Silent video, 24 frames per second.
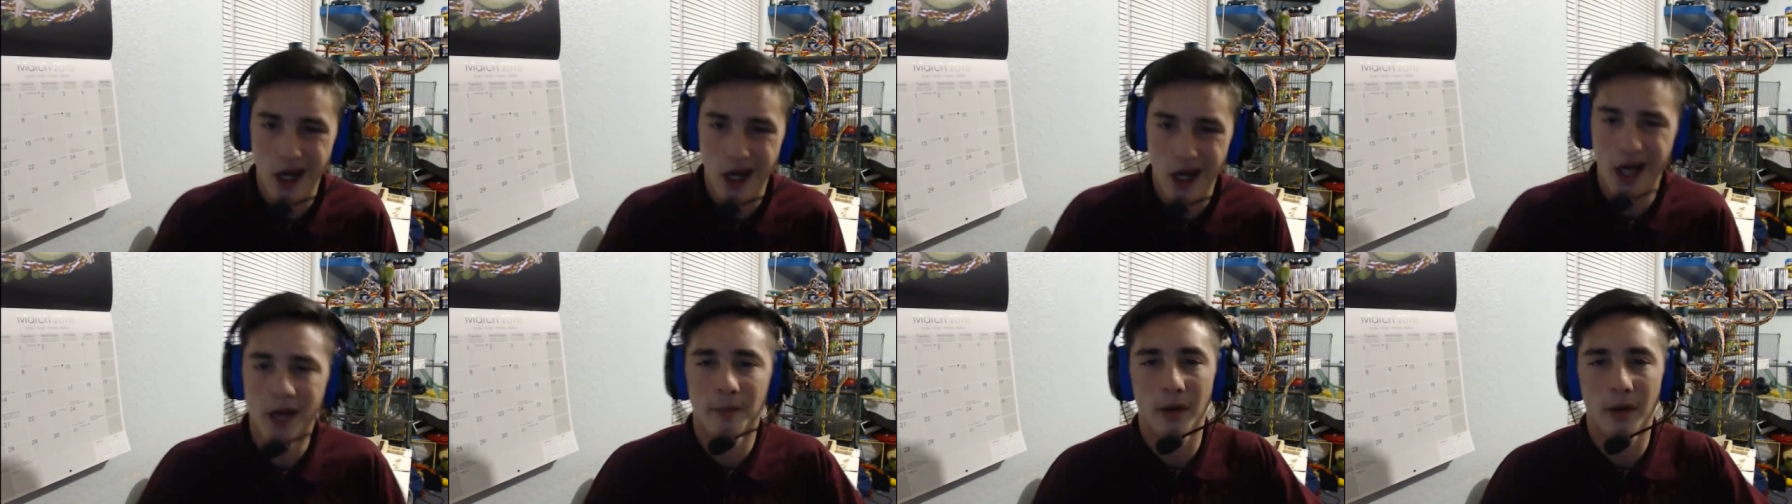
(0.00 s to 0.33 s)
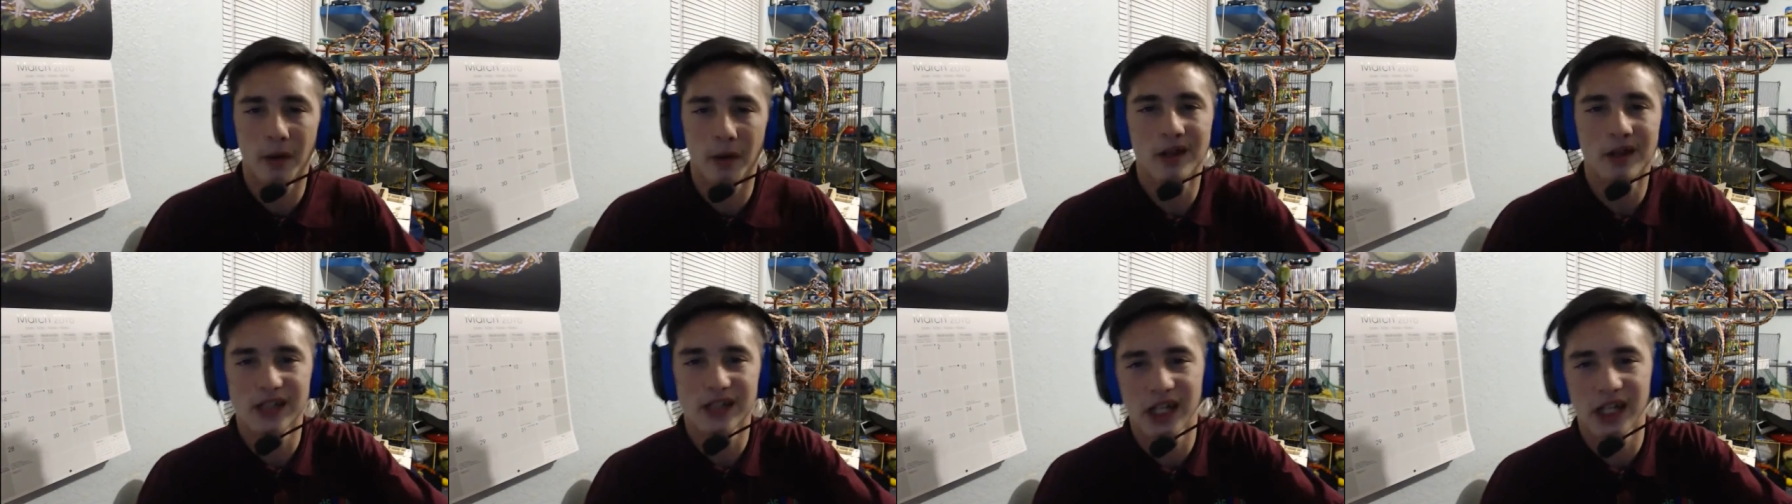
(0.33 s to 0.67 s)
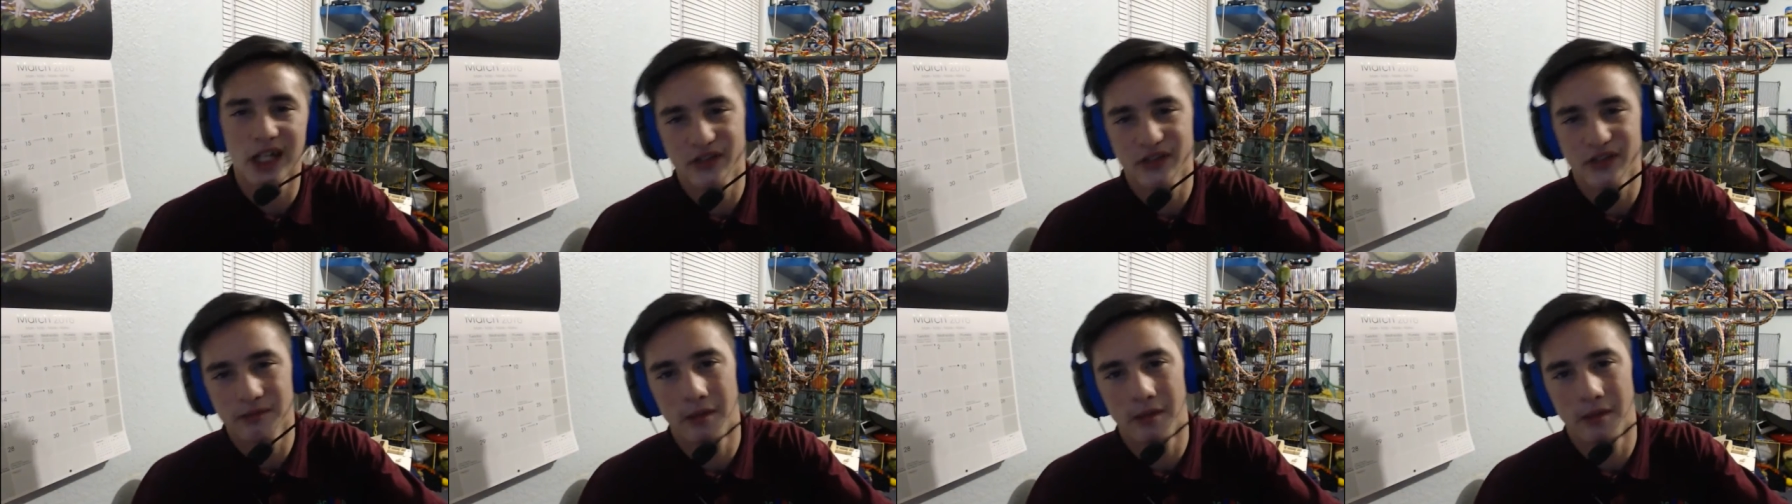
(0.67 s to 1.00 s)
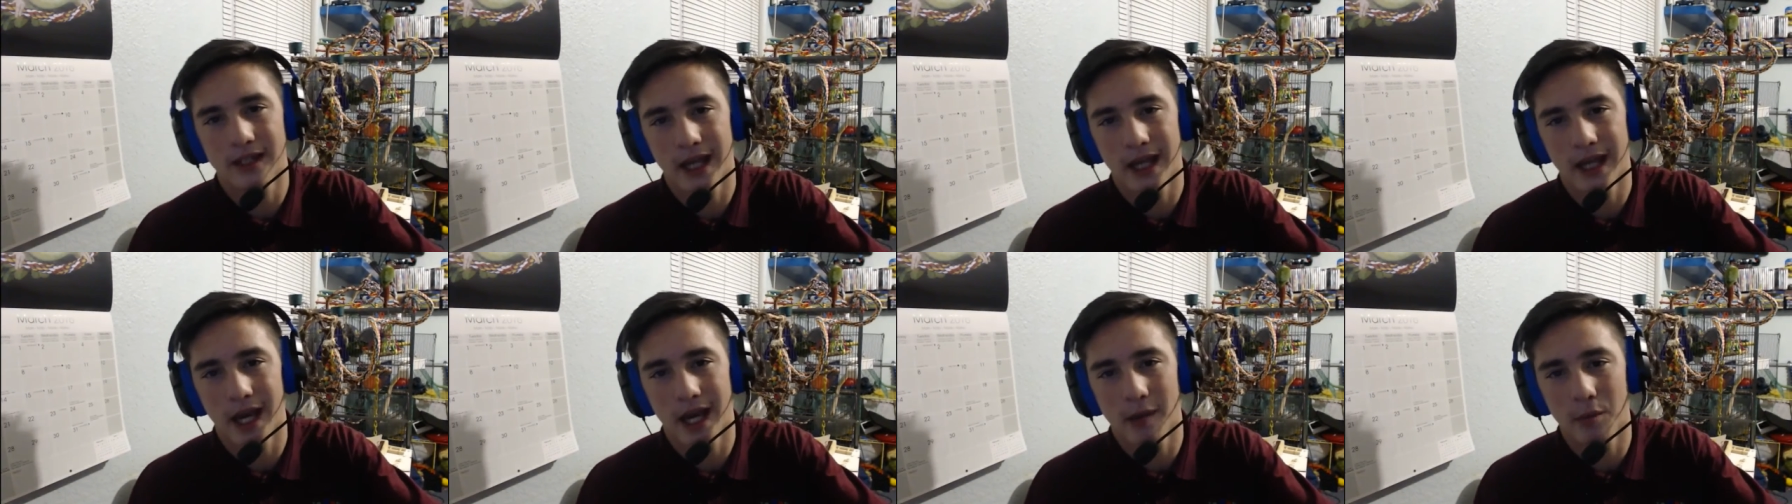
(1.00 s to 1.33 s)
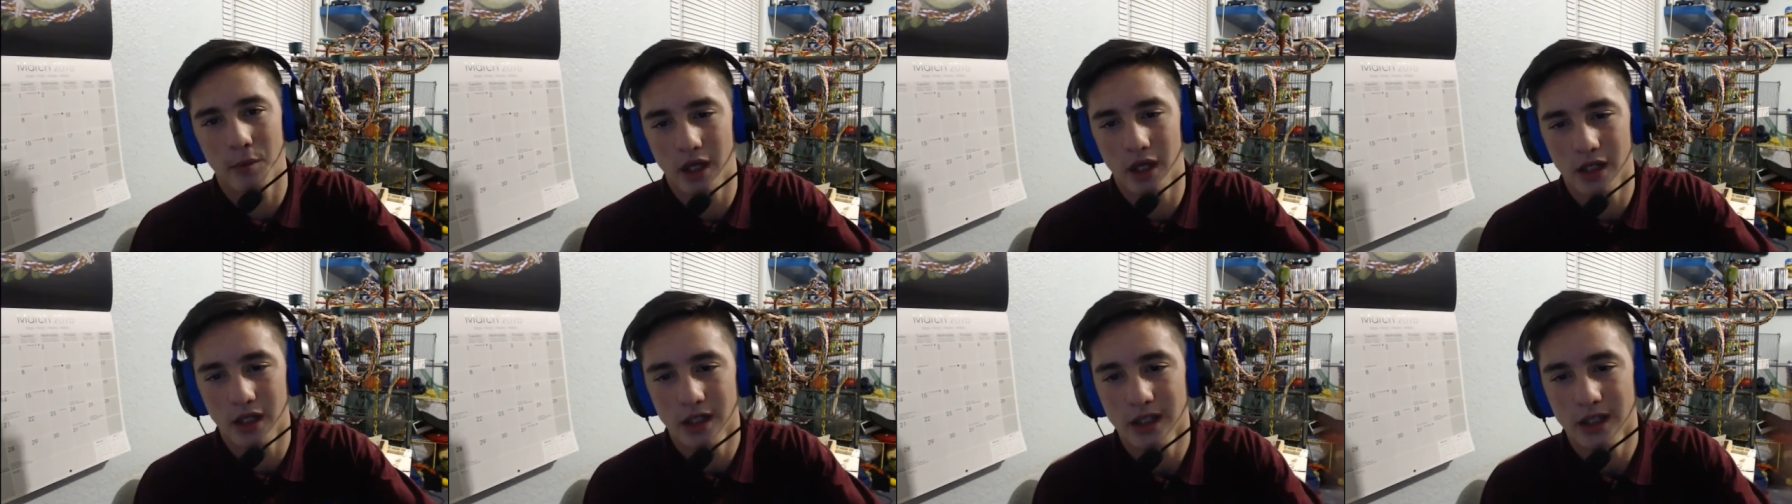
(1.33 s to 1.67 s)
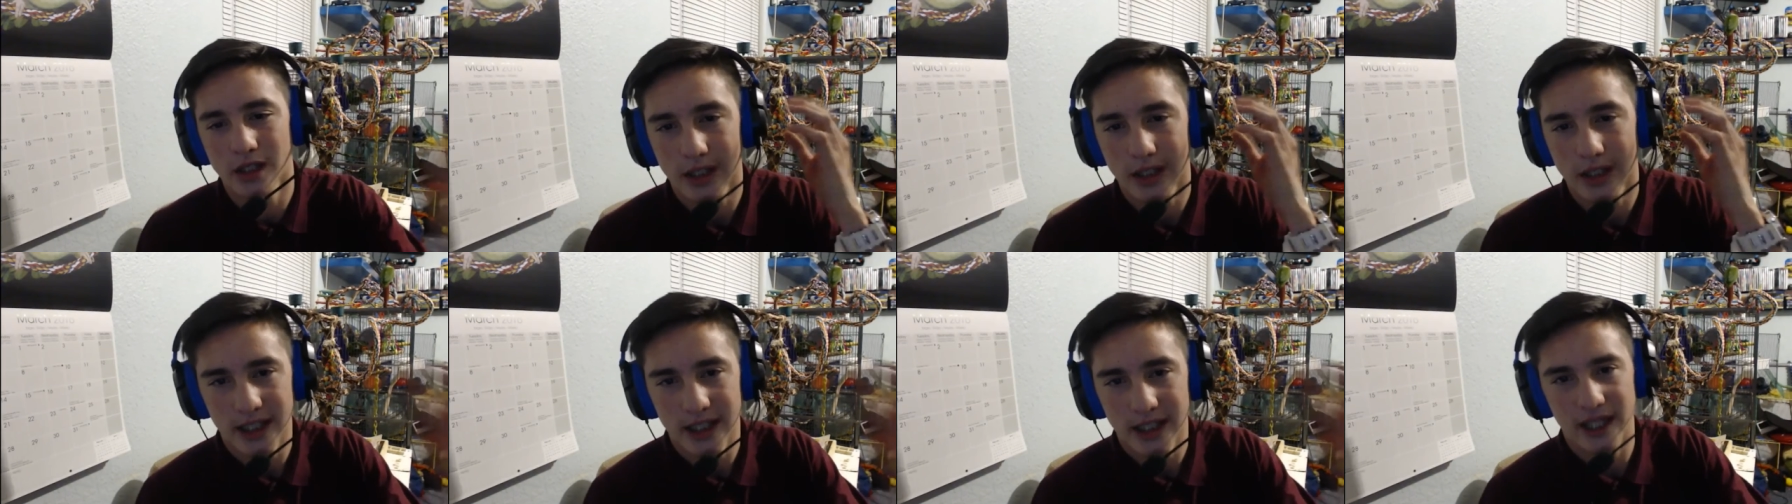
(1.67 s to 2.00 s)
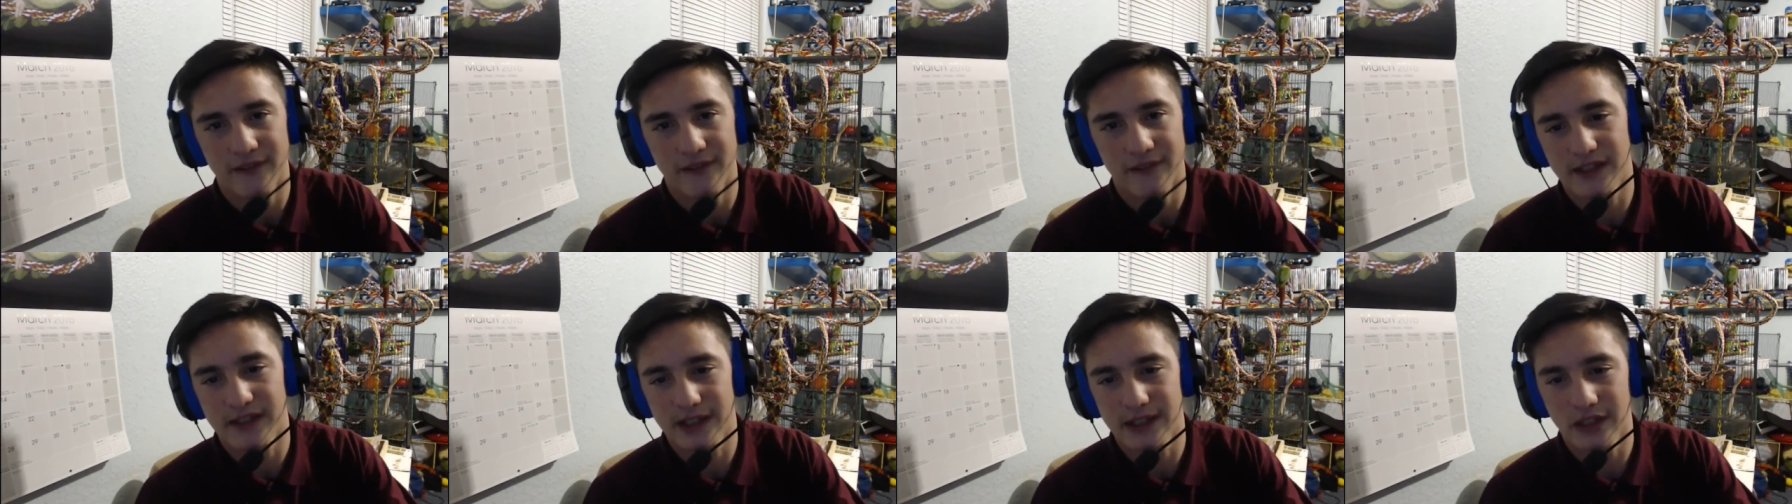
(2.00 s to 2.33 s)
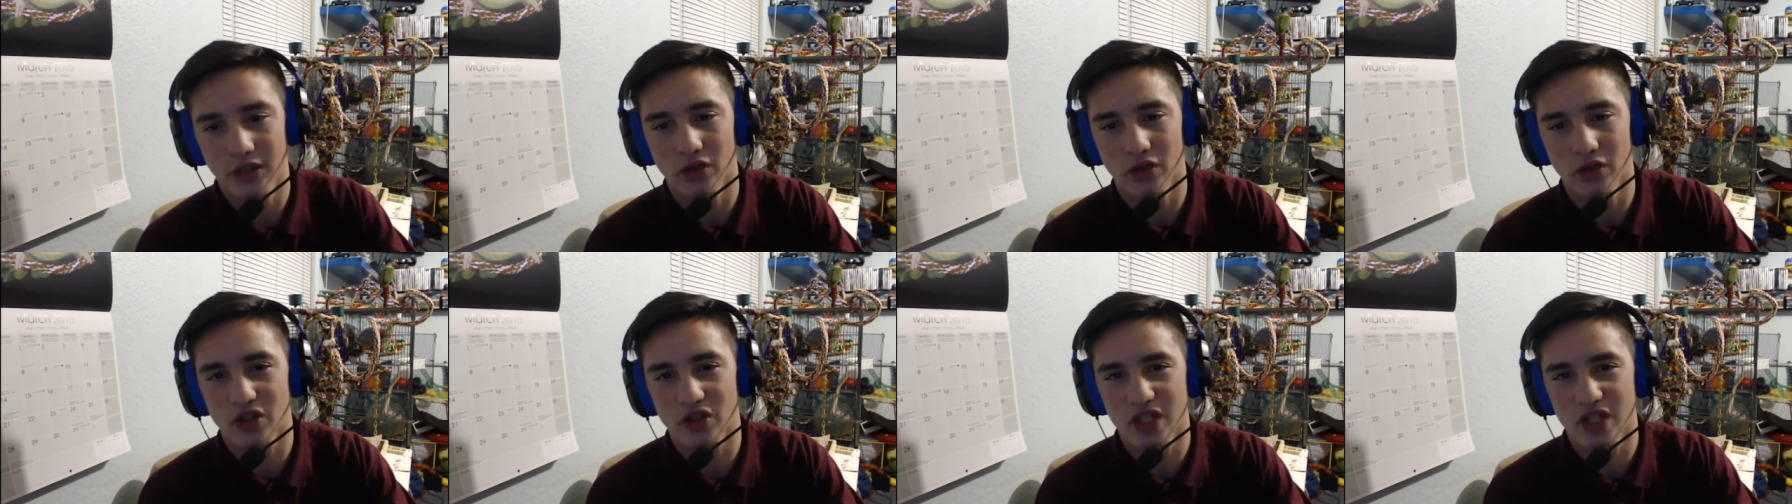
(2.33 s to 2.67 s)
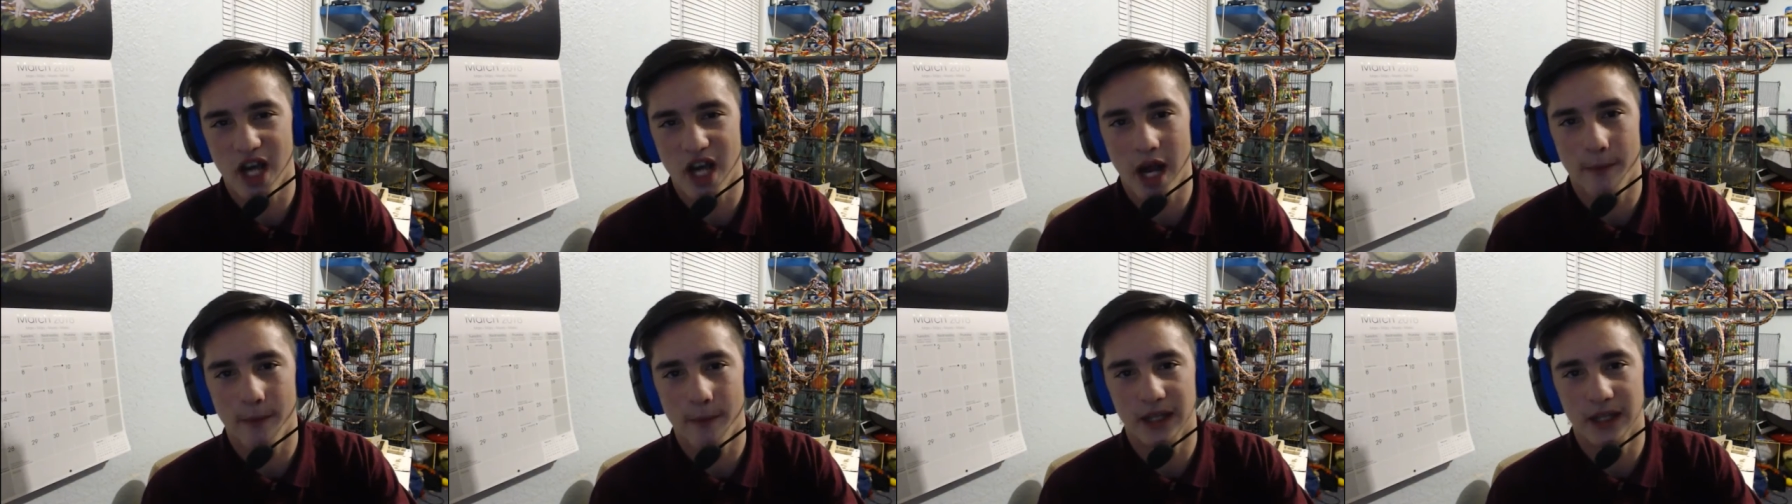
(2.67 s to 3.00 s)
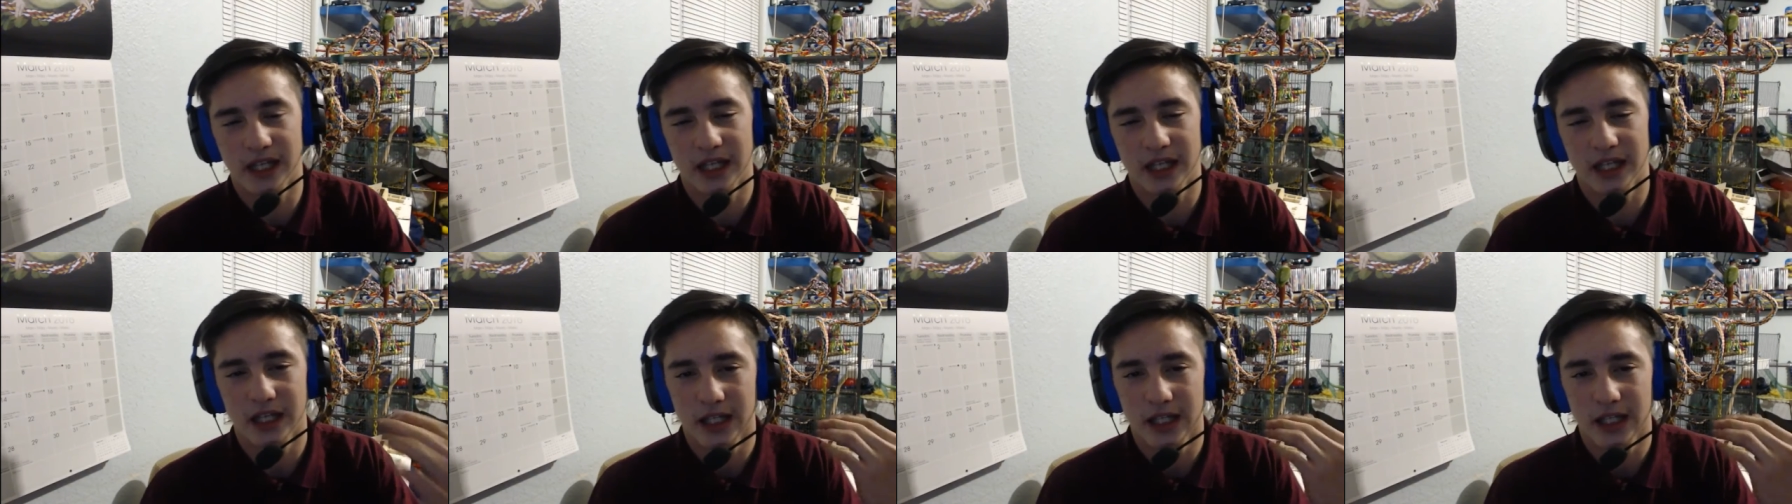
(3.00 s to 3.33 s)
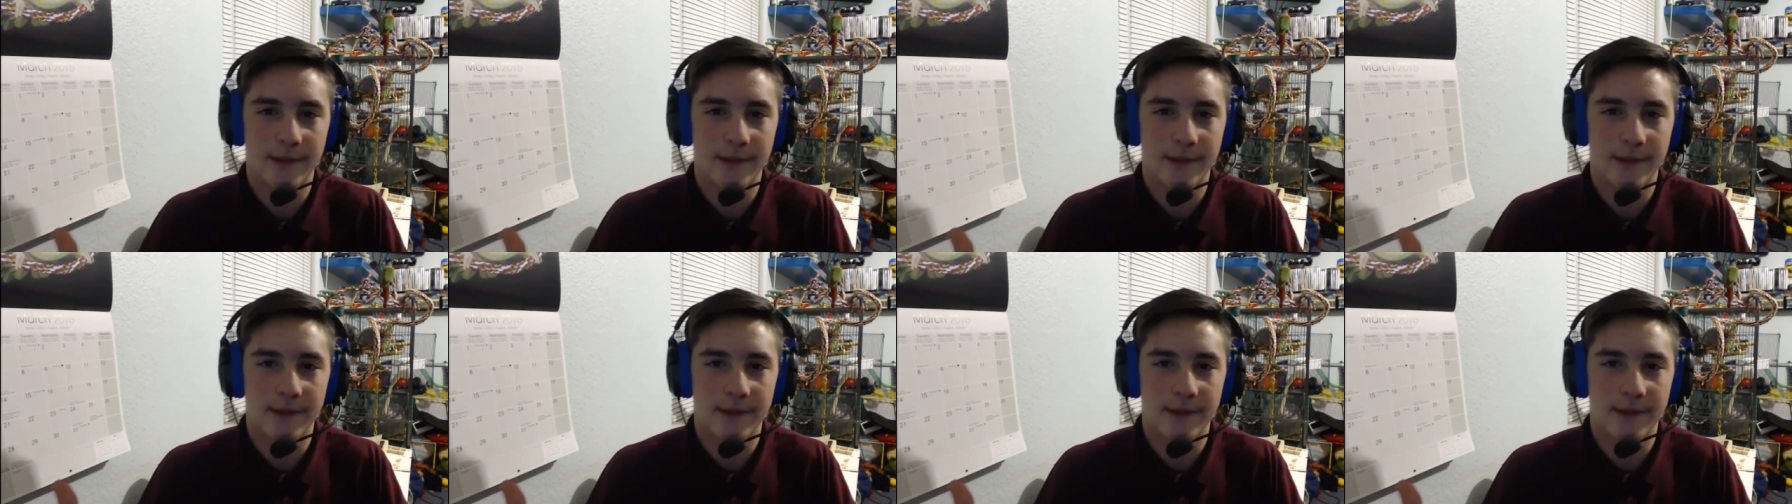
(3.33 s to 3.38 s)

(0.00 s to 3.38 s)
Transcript: I apologize for my camera if it's a little choppy.